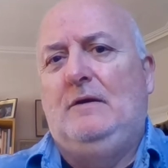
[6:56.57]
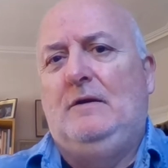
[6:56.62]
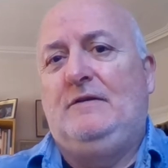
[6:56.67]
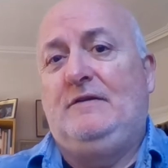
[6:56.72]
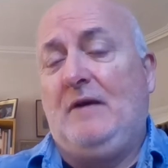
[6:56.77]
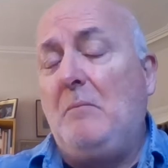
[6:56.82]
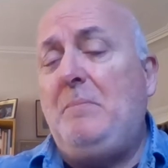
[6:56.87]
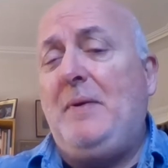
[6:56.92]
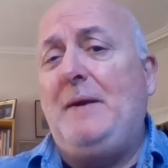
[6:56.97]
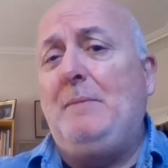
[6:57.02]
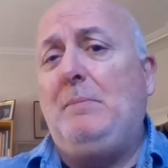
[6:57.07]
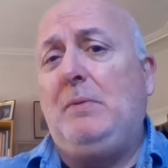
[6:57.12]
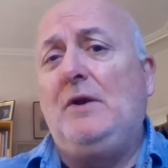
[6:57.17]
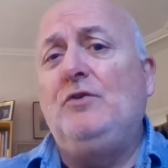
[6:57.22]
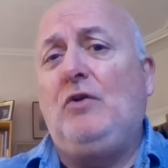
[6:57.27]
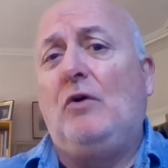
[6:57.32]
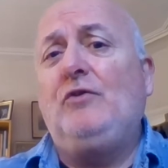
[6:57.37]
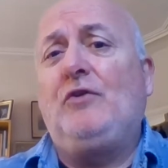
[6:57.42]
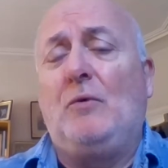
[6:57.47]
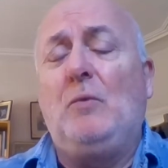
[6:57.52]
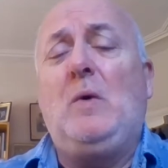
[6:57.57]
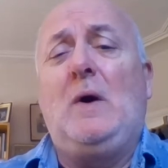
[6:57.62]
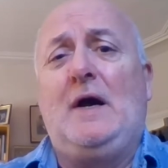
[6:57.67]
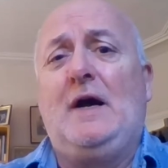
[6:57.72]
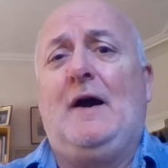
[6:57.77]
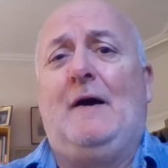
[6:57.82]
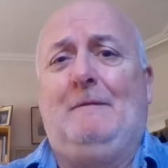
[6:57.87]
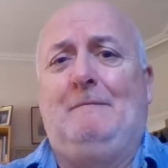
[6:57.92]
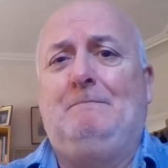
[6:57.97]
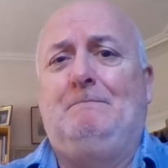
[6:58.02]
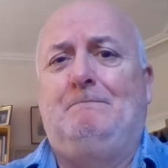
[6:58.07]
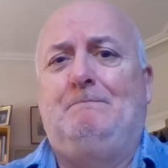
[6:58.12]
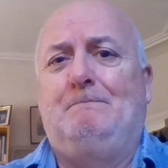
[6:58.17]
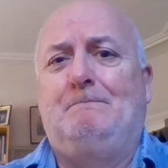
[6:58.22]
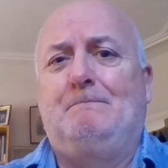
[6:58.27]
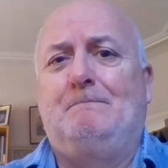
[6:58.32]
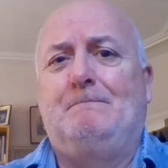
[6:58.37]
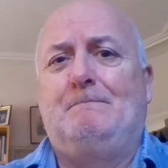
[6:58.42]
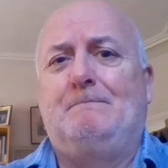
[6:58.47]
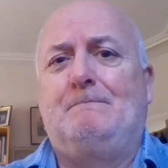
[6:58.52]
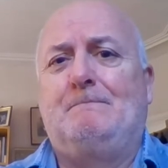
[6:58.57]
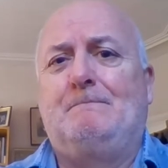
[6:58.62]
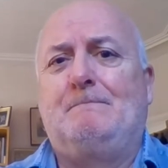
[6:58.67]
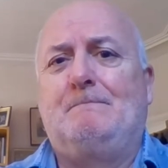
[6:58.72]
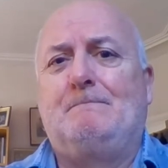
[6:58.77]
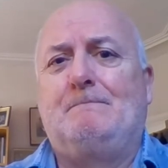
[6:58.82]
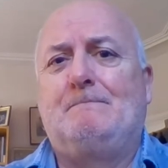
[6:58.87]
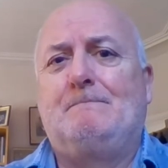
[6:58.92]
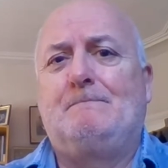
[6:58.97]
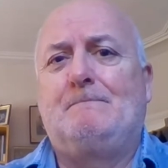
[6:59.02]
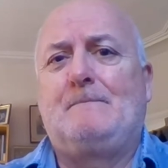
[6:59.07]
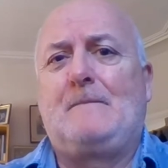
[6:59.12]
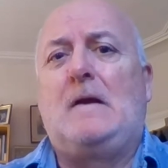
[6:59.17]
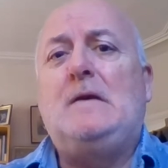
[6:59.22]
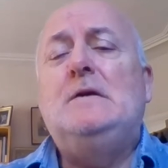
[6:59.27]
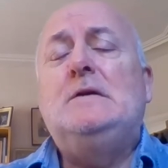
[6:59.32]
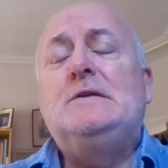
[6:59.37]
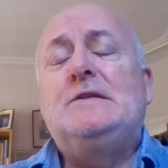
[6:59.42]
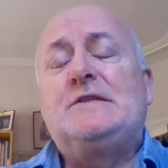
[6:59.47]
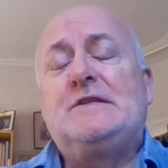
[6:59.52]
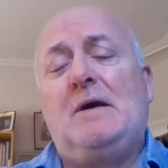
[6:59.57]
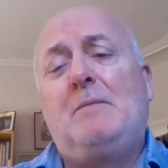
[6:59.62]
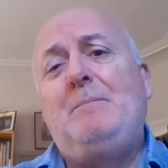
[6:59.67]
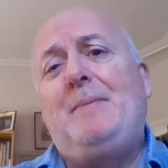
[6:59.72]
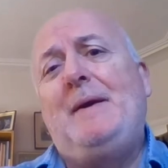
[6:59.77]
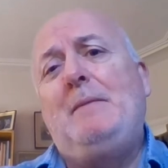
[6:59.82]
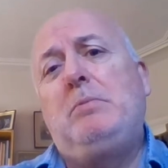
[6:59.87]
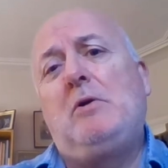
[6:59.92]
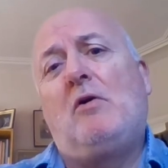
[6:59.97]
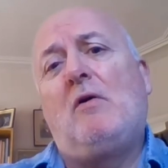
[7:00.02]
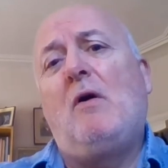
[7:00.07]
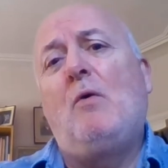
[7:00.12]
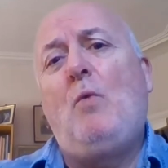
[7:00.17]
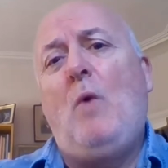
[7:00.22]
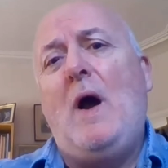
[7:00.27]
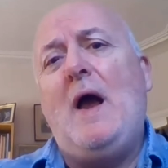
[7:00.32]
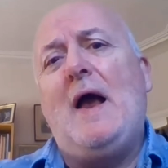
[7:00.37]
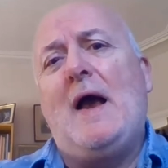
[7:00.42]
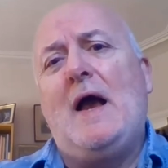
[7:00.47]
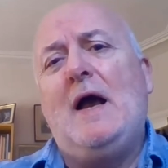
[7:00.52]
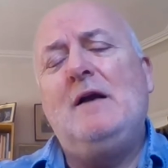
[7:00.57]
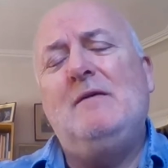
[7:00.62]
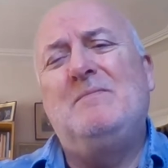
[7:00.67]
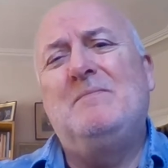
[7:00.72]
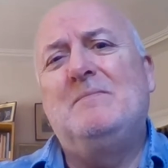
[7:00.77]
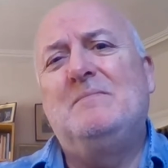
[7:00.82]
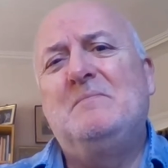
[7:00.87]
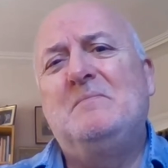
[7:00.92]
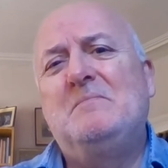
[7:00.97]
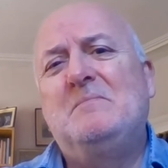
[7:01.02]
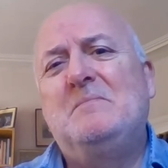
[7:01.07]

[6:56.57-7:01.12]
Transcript: Some people are not aware. Some people are aware,